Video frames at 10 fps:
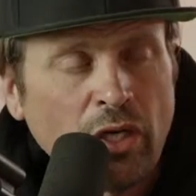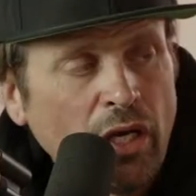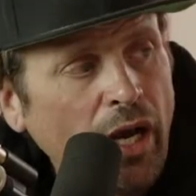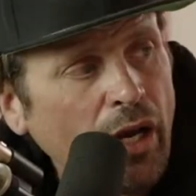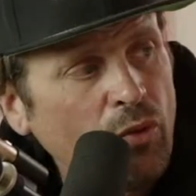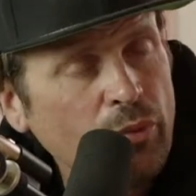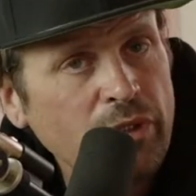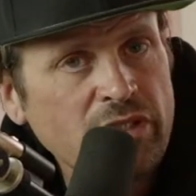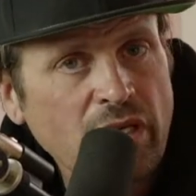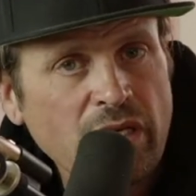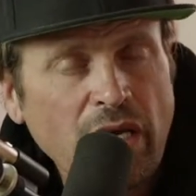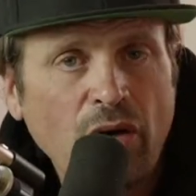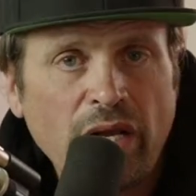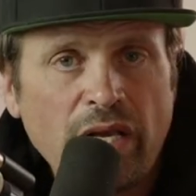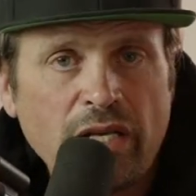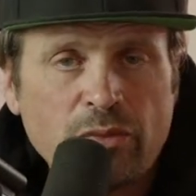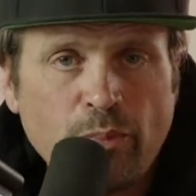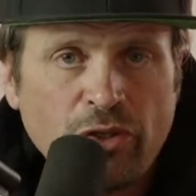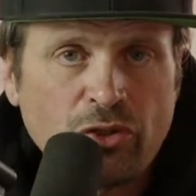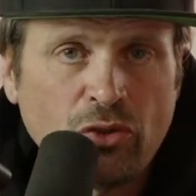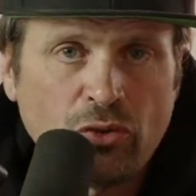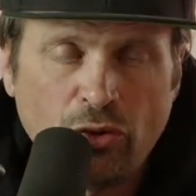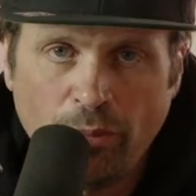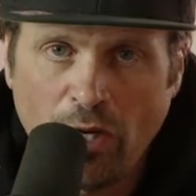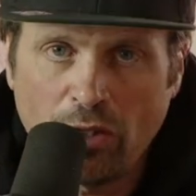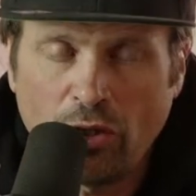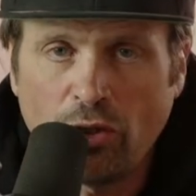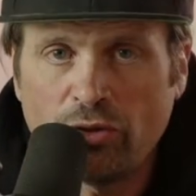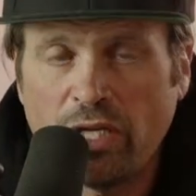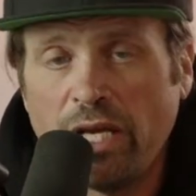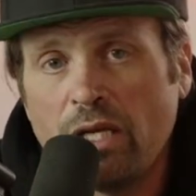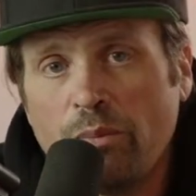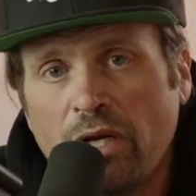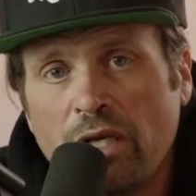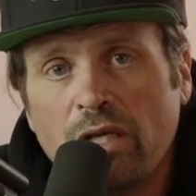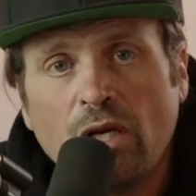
I will be sending out a special coupon code to anybody